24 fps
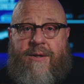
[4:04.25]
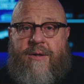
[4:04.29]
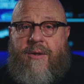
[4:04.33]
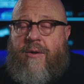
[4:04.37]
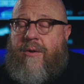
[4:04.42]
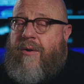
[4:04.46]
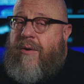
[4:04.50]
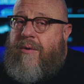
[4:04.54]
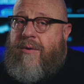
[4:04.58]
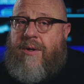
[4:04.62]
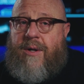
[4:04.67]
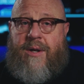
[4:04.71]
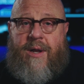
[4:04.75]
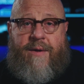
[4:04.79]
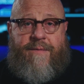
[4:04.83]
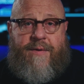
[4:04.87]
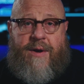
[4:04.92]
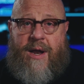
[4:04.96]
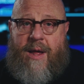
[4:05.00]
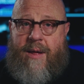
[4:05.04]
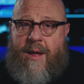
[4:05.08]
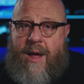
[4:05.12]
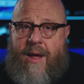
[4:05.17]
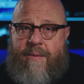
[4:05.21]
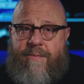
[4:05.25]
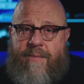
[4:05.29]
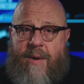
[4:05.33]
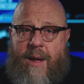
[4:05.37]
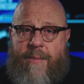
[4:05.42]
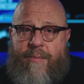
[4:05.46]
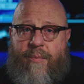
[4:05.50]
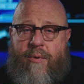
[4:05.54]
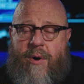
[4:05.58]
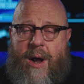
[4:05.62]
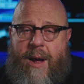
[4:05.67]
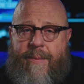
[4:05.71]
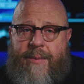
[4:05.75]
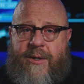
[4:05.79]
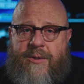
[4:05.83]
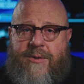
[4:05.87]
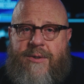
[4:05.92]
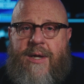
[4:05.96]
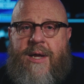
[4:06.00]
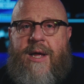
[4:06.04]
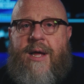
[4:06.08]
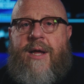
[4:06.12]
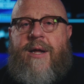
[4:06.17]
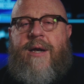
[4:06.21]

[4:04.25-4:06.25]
You'll learn to love it, I promise.